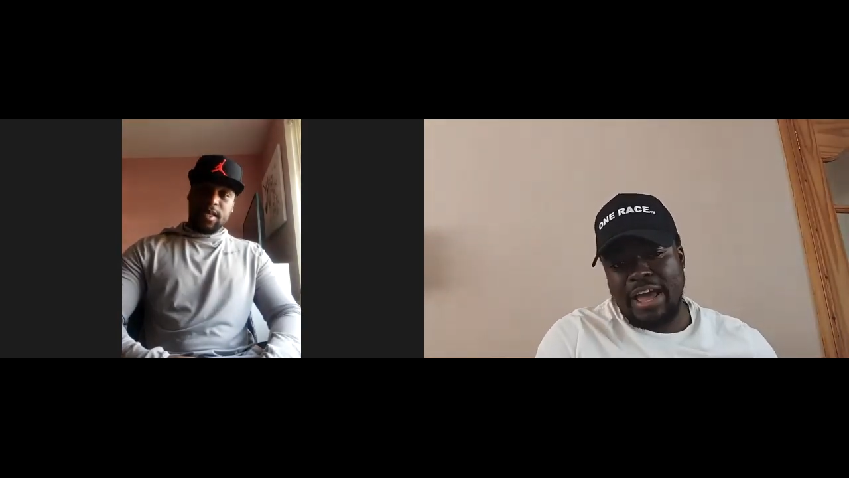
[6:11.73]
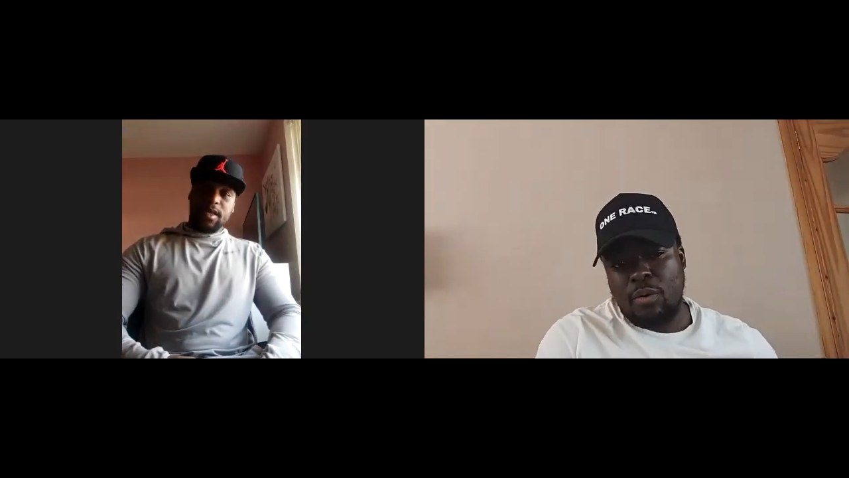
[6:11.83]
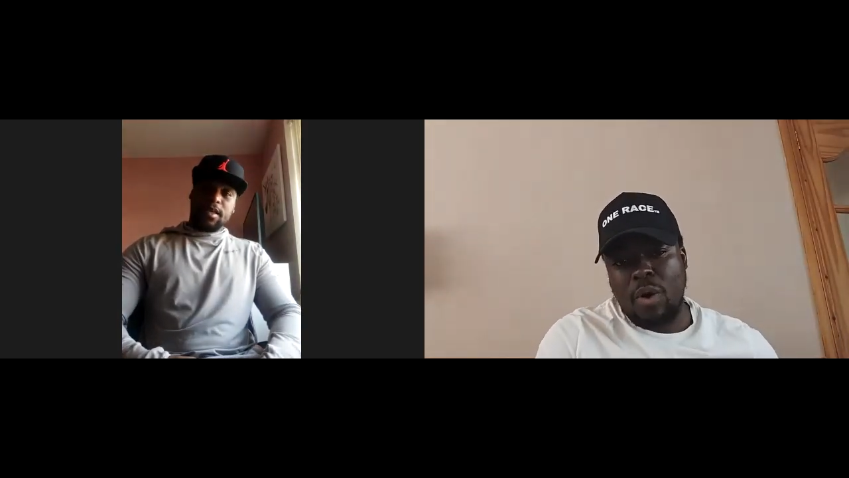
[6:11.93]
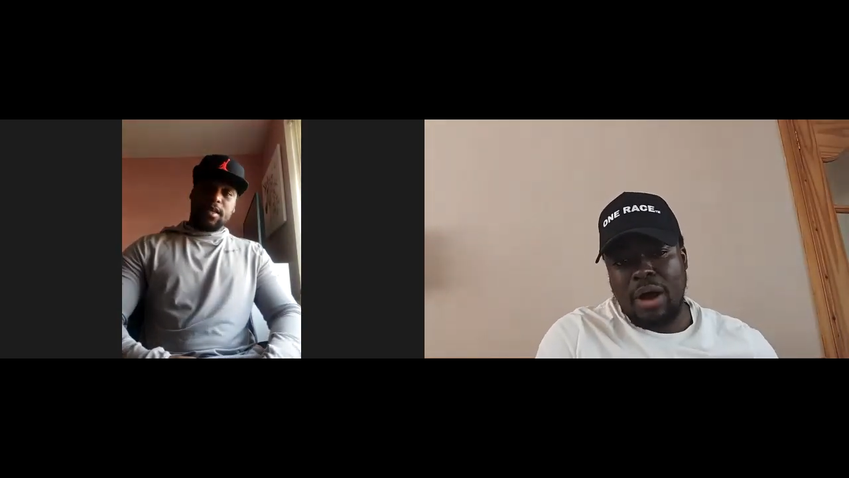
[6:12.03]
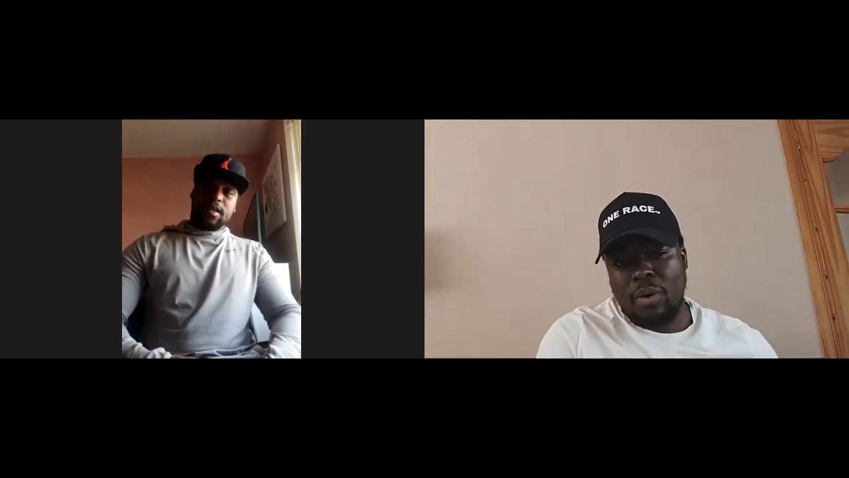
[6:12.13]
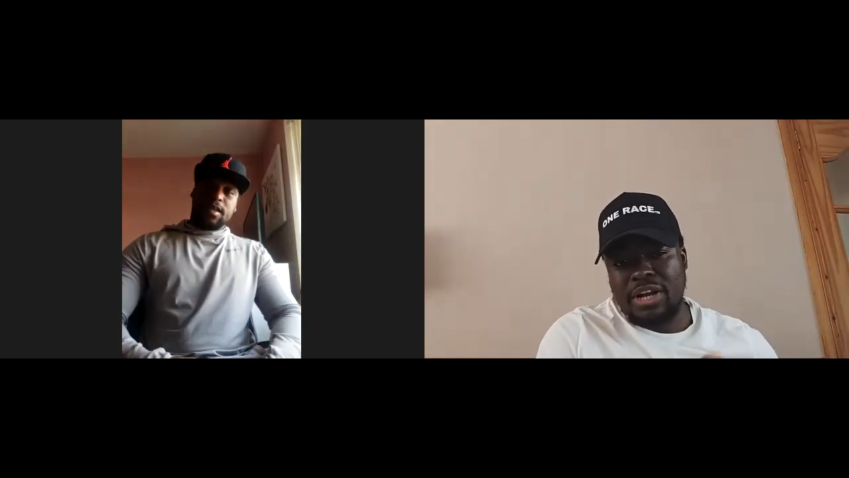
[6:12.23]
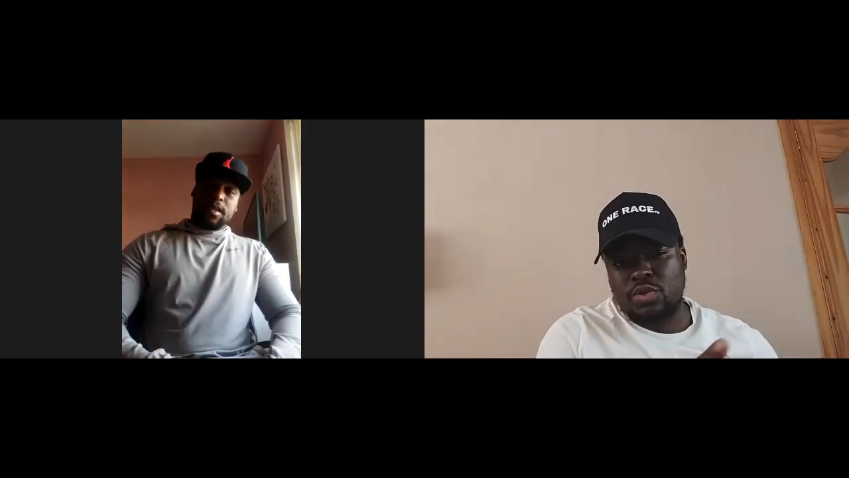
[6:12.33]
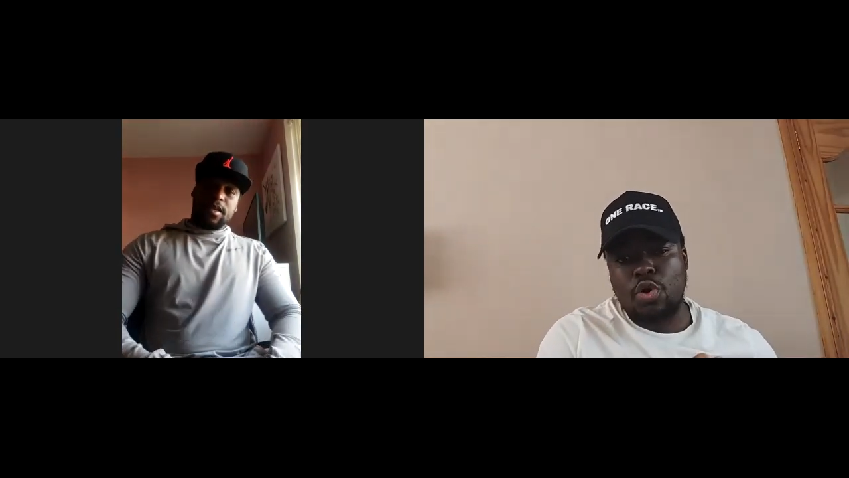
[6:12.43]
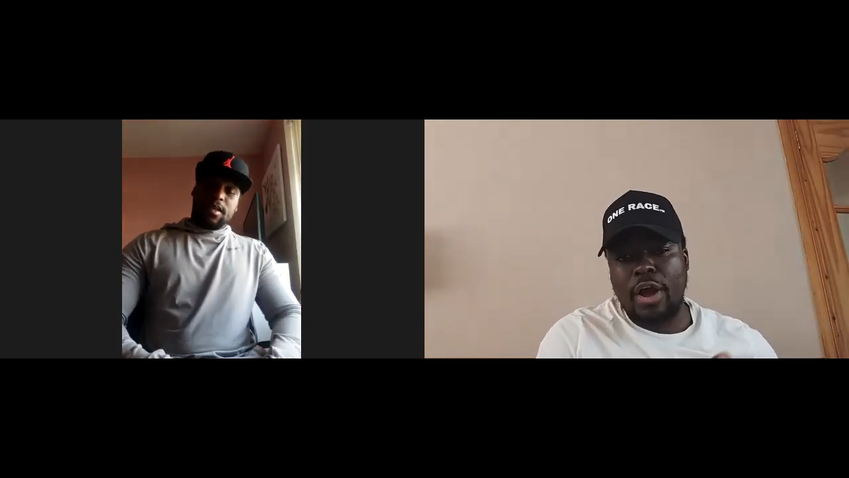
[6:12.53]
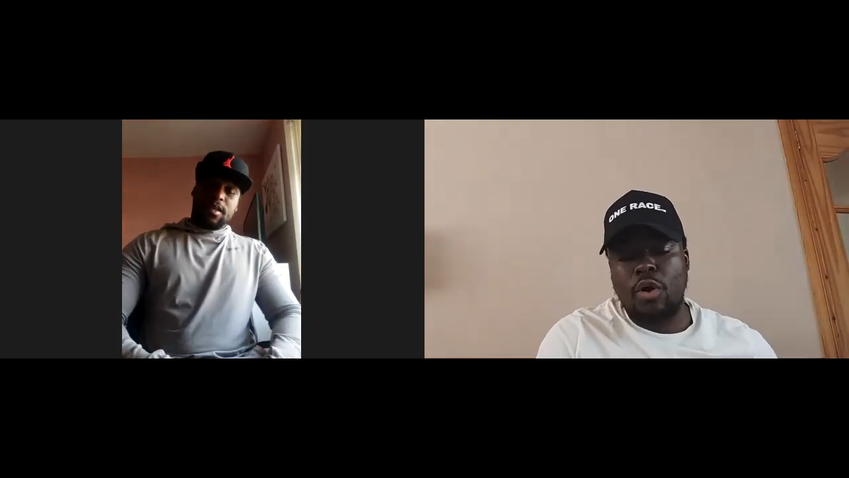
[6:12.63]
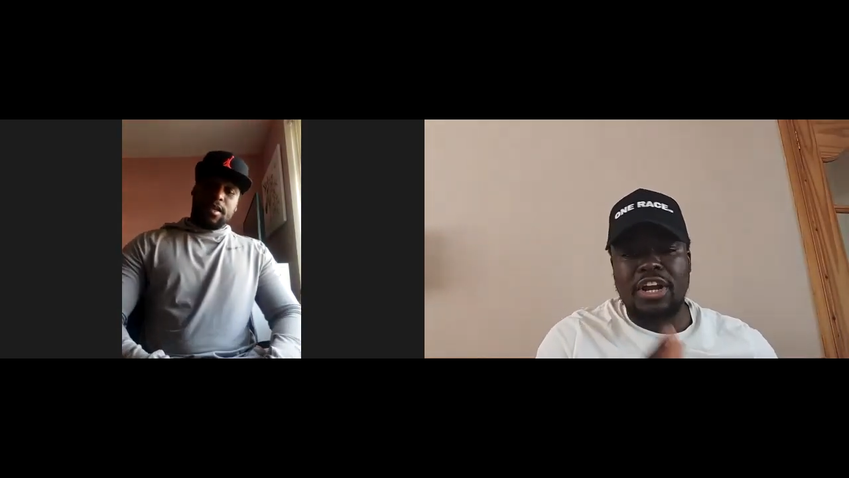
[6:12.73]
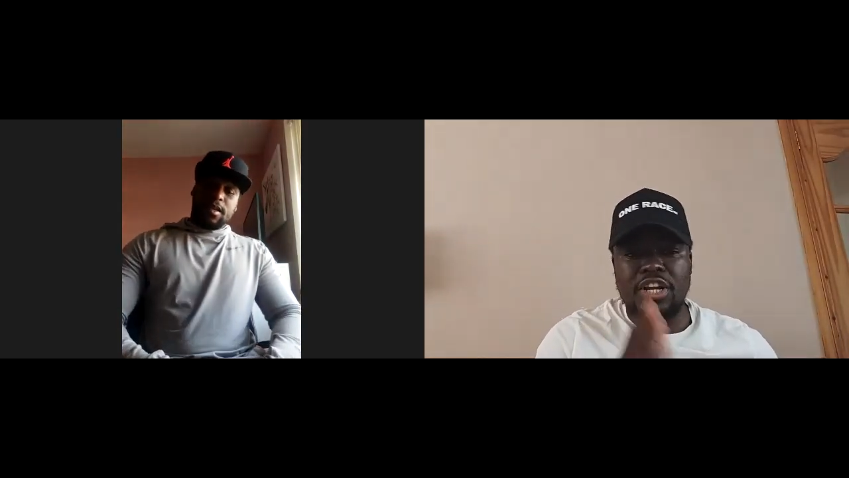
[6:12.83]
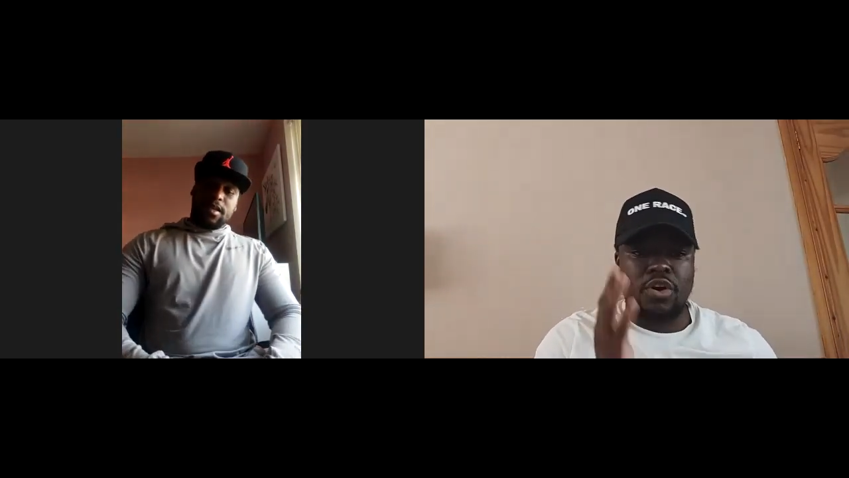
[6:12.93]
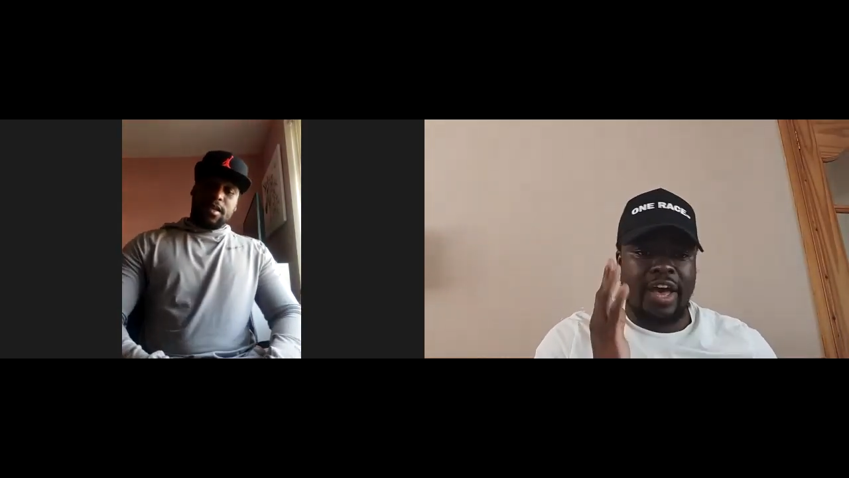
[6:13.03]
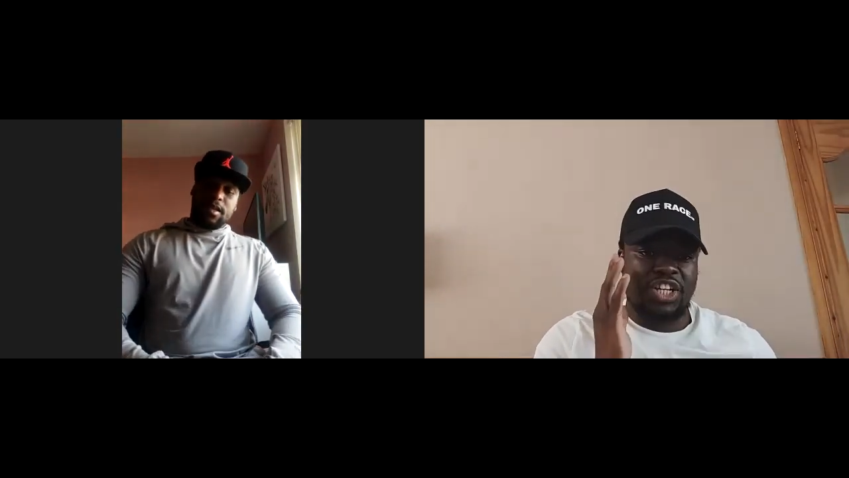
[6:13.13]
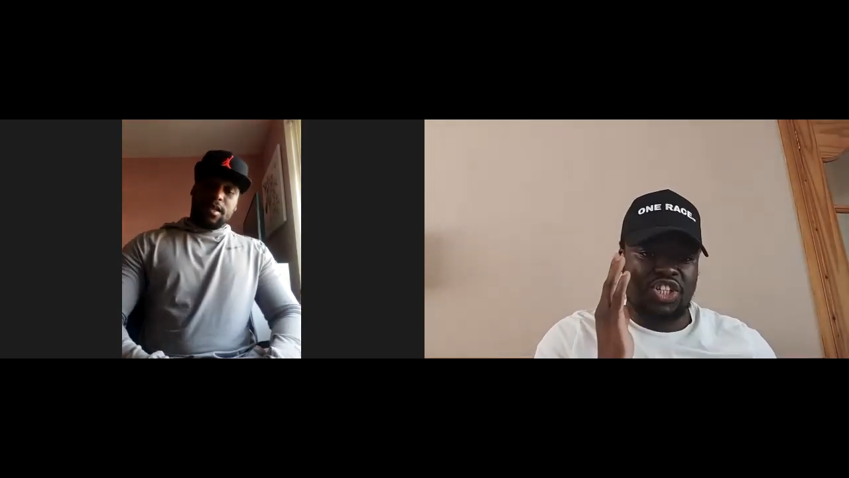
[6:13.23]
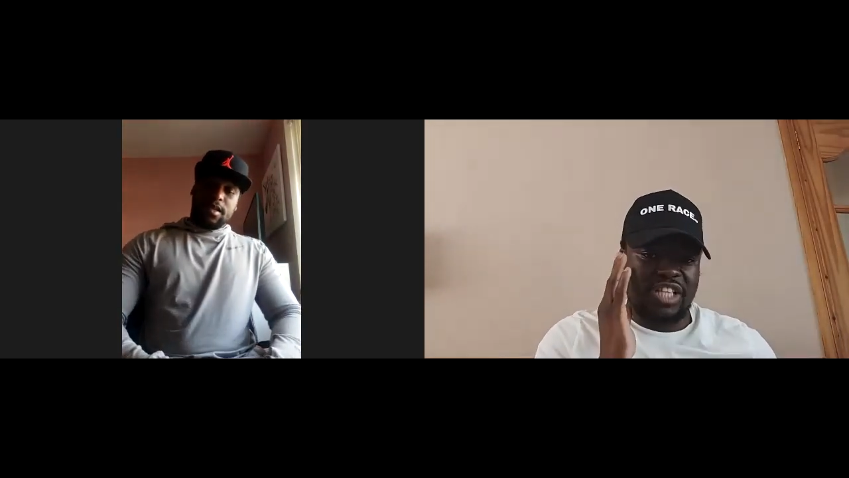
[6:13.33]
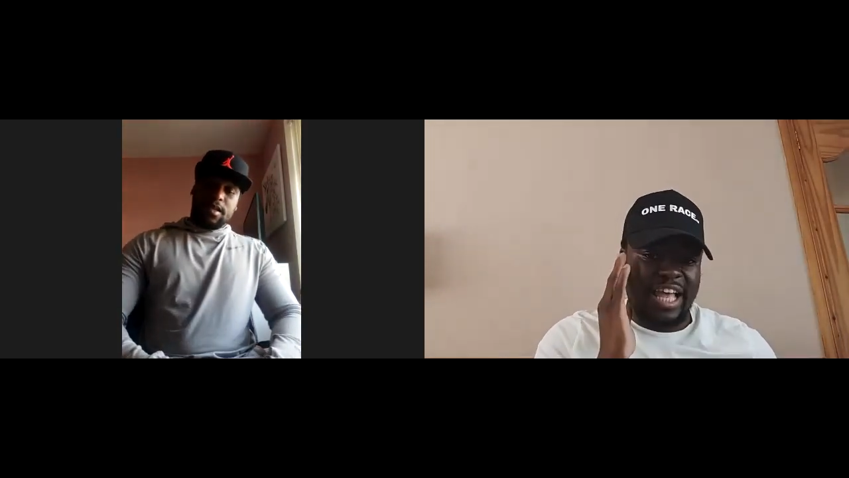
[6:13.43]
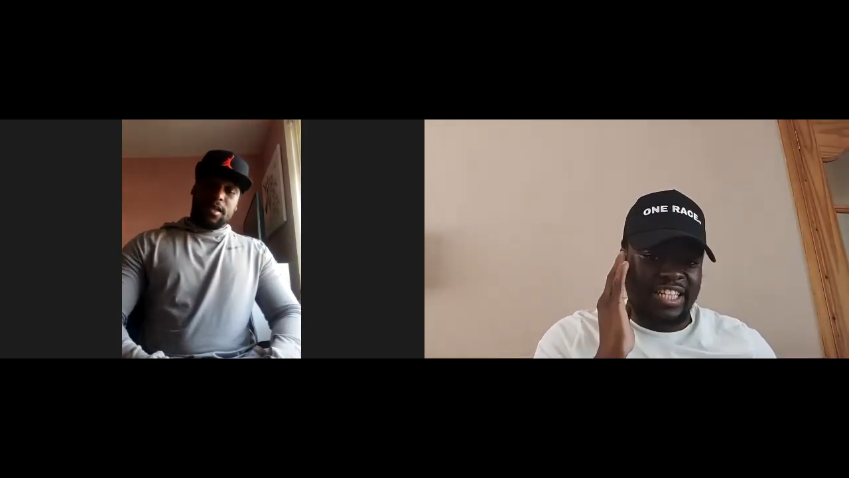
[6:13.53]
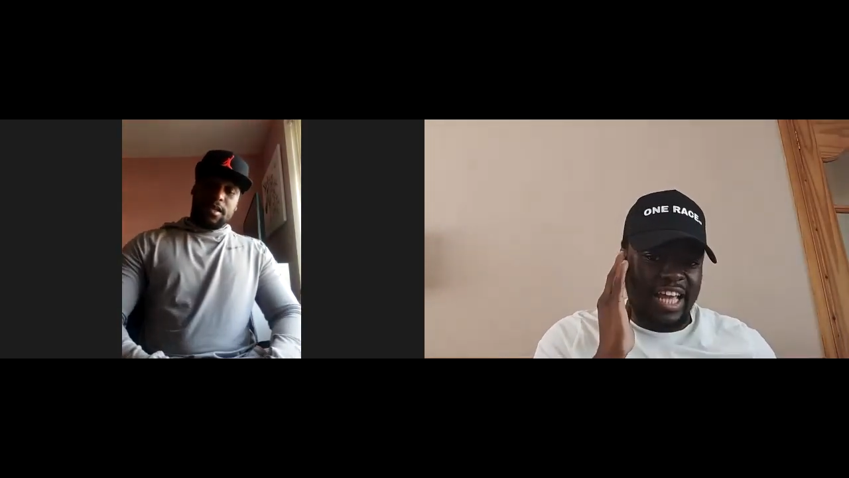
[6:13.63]
Like, what is going on in your head?
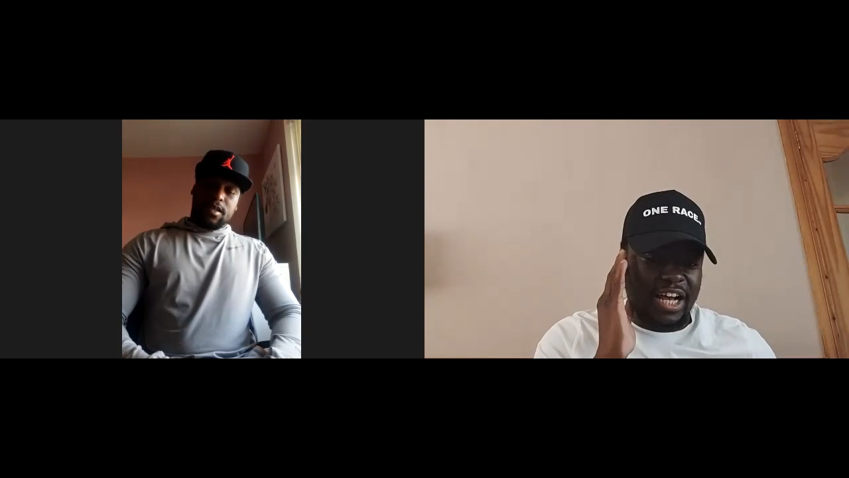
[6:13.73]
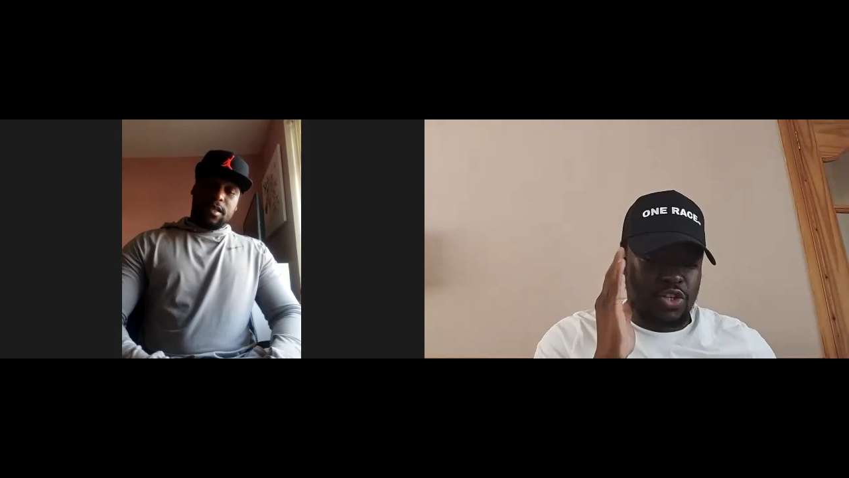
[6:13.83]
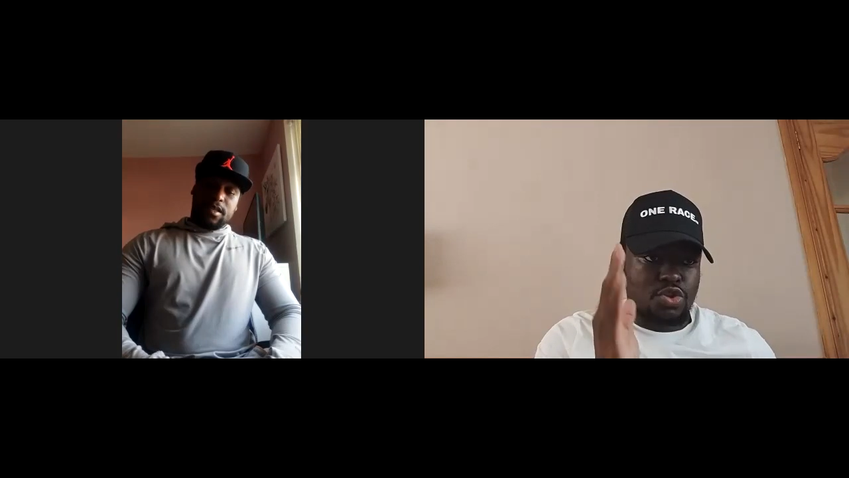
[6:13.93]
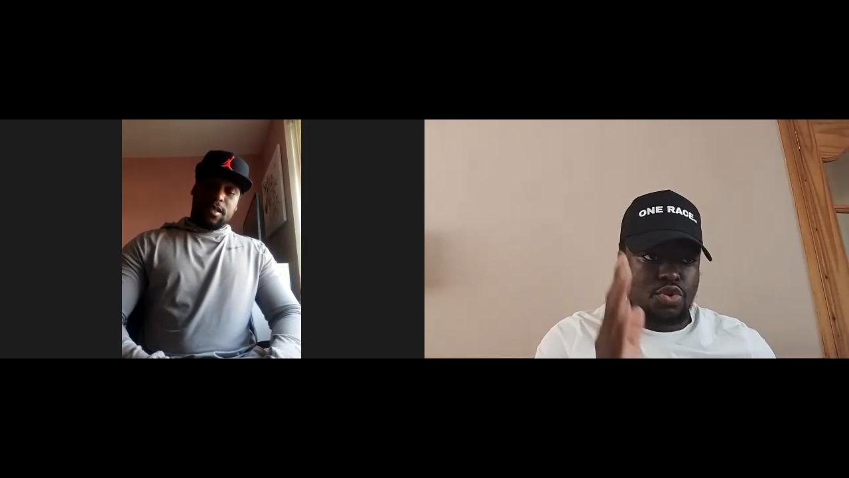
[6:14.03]
Just like take us